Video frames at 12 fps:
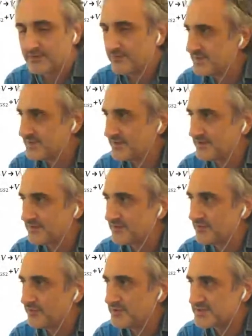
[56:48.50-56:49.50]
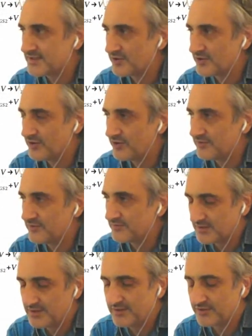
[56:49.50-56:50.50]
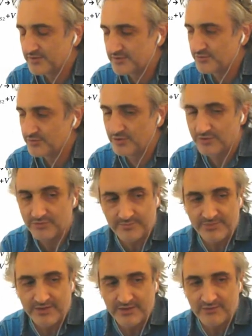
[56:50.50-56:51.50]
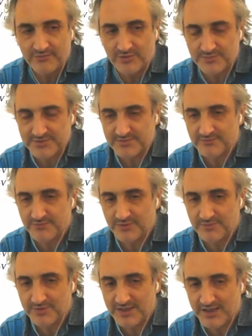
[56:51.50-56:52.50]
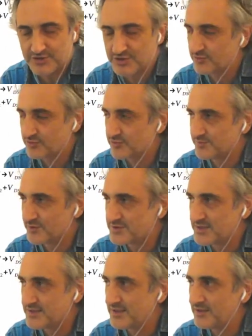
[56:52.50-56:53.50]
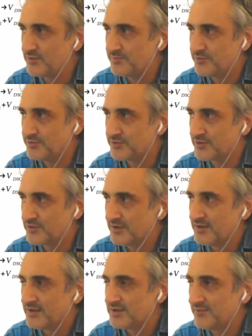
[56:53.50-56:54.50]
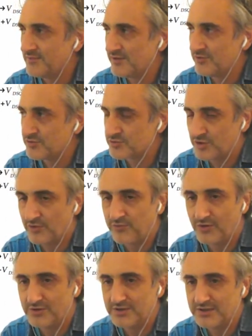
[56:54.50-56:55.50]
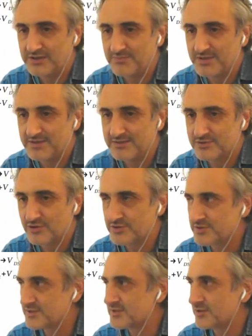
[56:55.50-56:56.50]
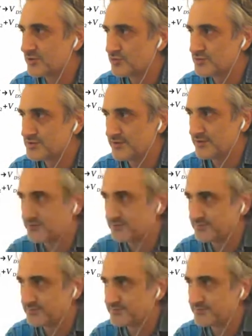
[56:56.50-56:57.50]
First thing, we said, in order to go from large to small signal, we put the values of all the independent sources to 0.